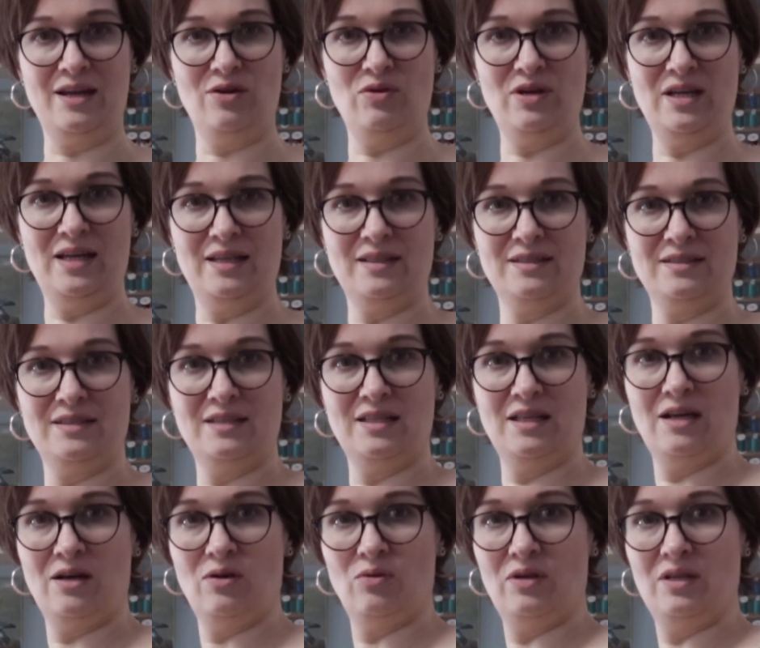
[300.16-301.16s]
area is
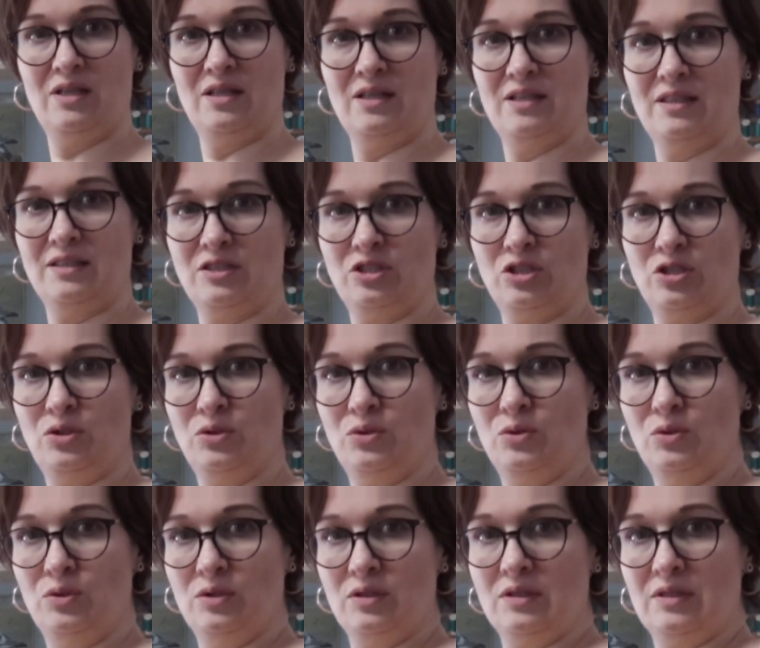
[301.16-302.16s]
now a little
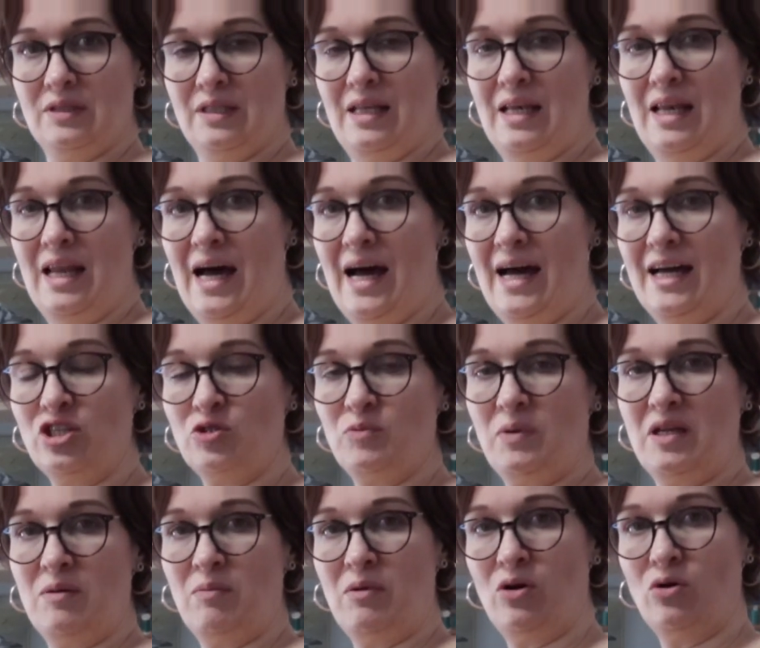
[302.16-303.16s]
too large,
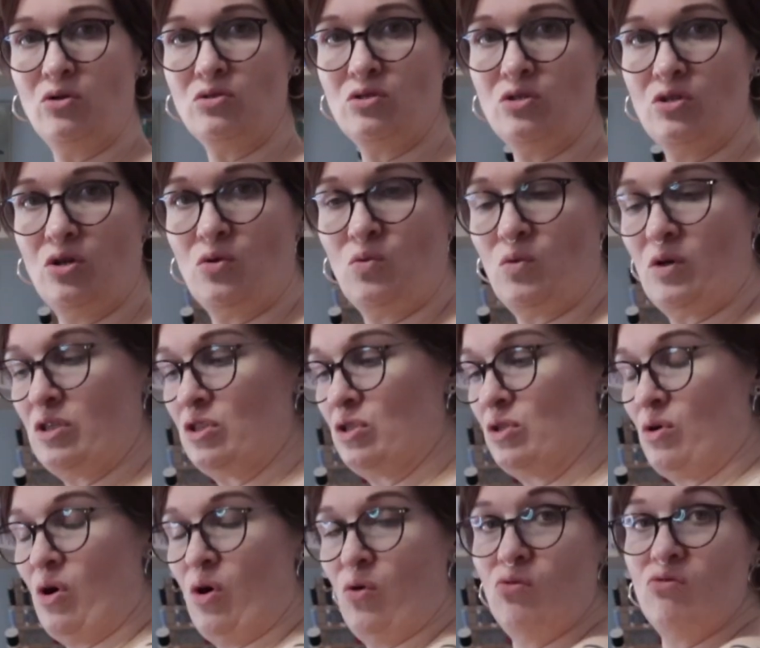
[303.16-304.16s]
but I also don't want
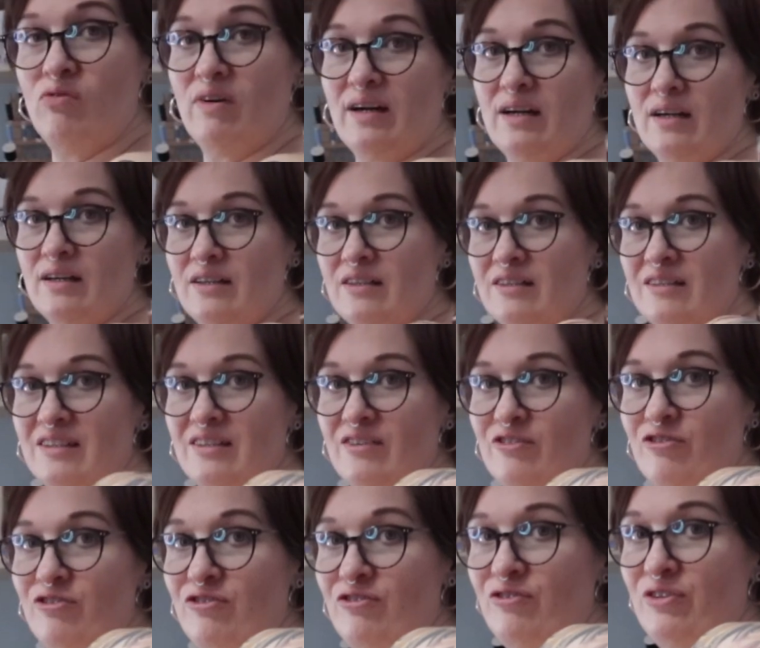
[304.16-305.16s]
to
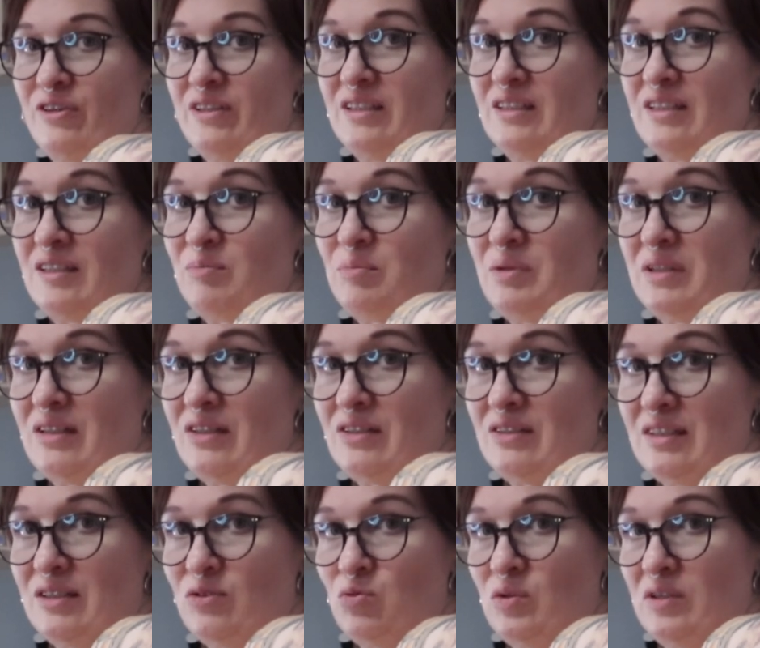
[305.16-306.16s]
overfit it
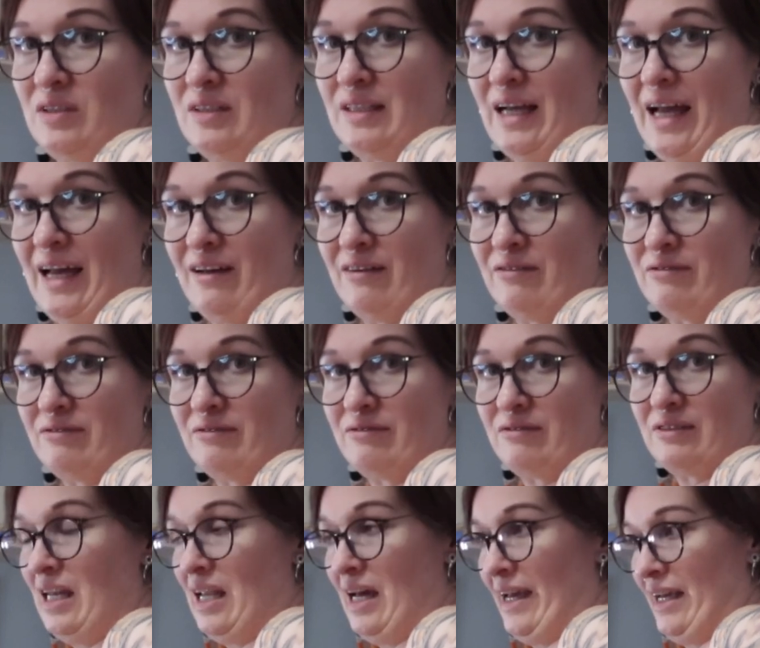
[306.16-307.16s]
because it will have
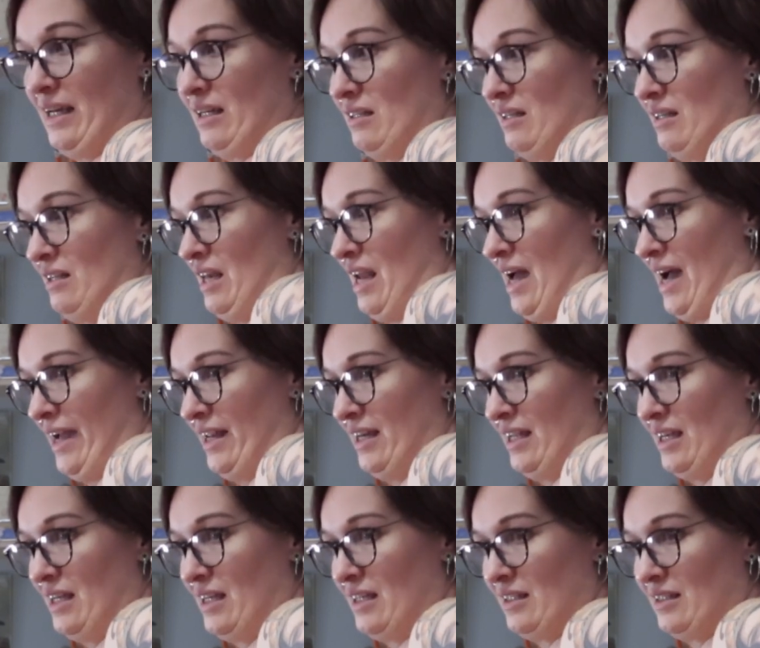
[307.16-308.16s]
like a
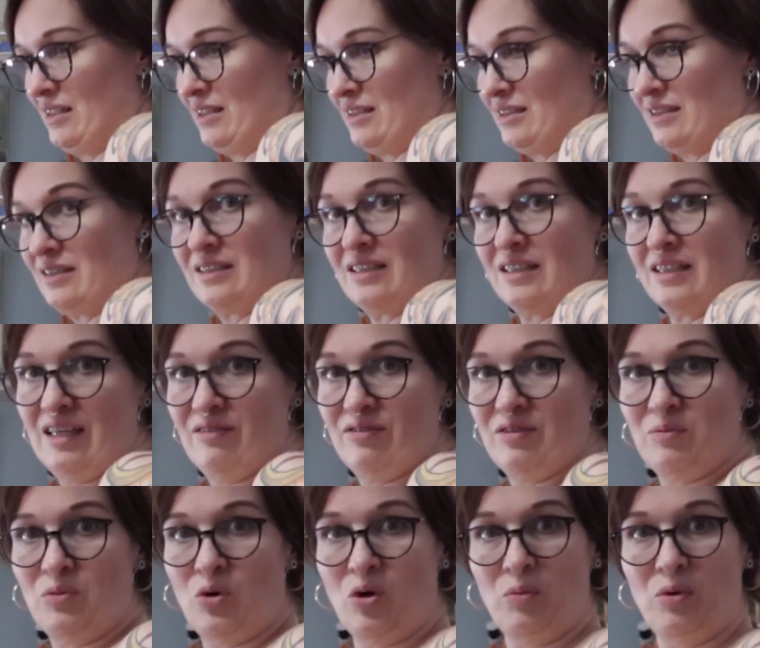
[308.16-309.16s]
lining and
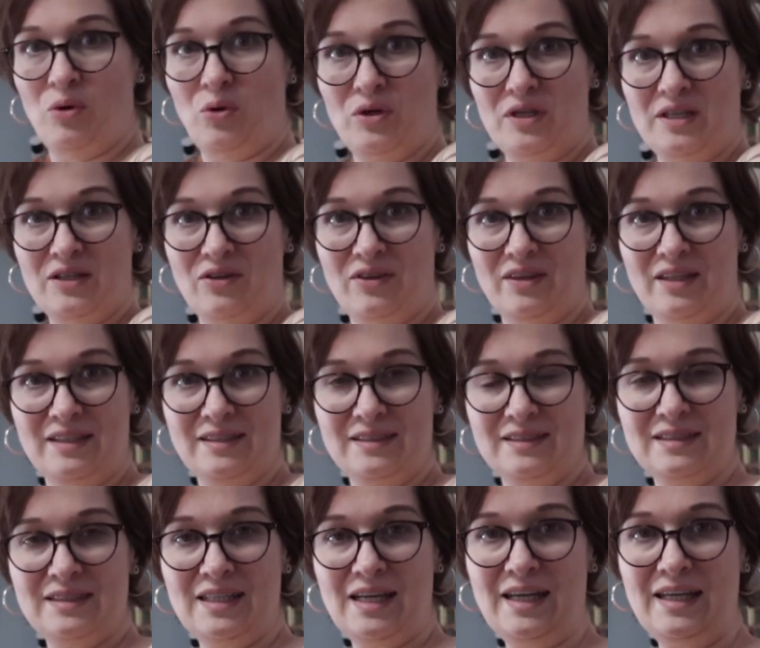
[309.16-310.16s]
even more boning on this
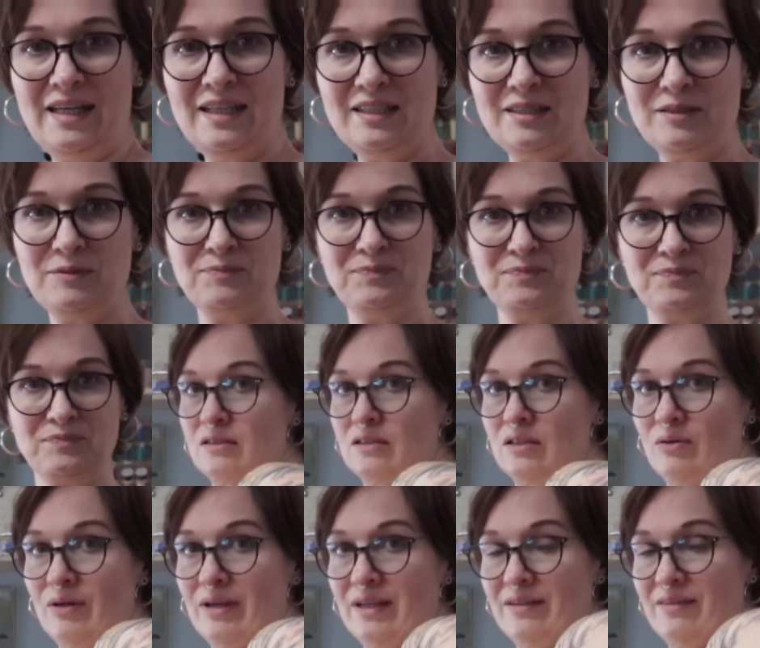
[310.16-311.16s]
side.
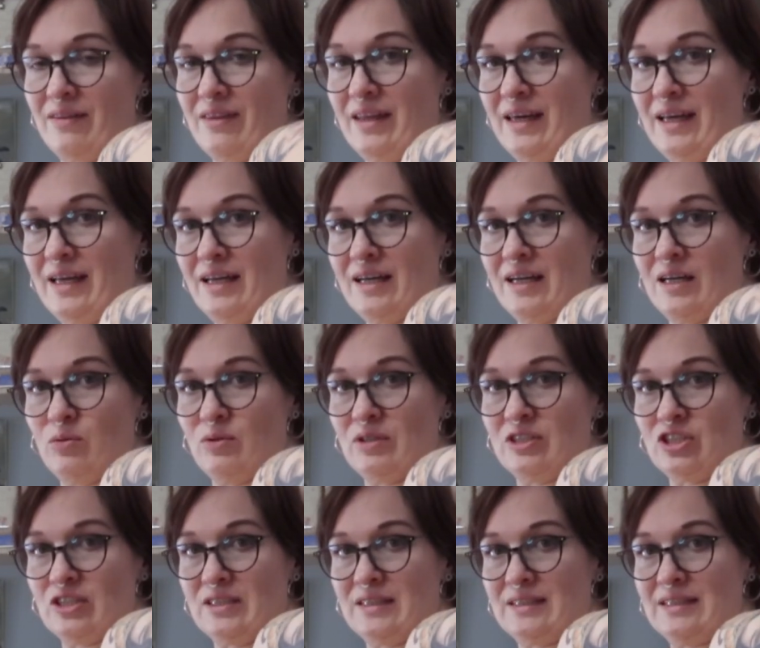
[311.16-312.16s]
So I think I will
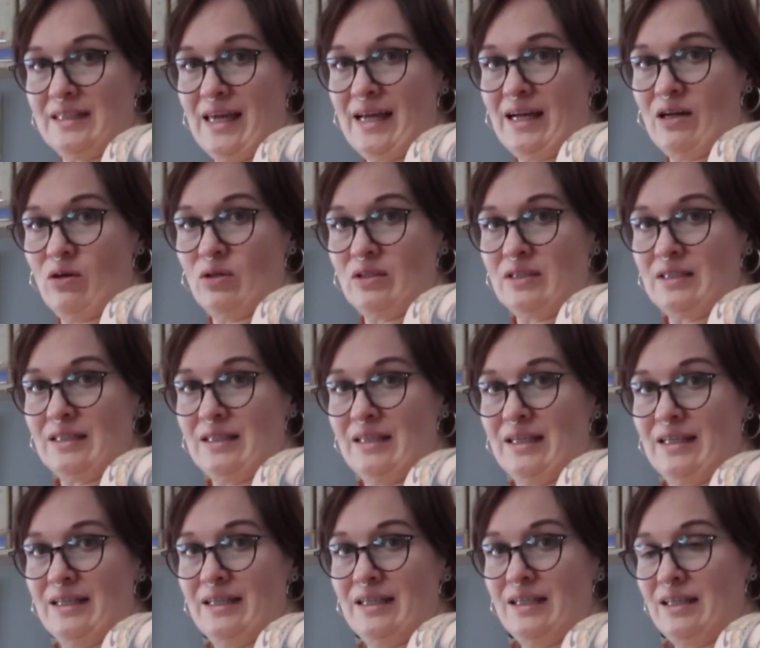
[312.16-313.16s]
just take out a
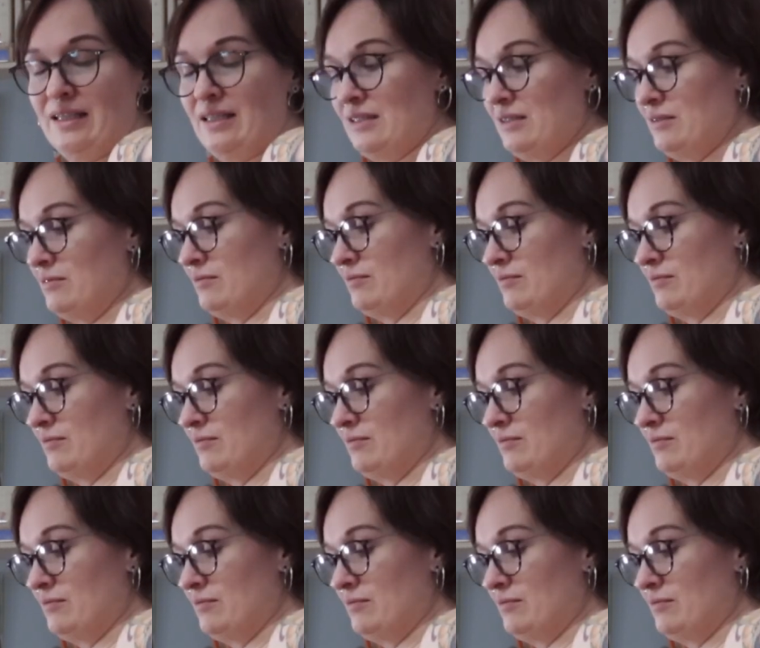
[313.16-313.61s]
little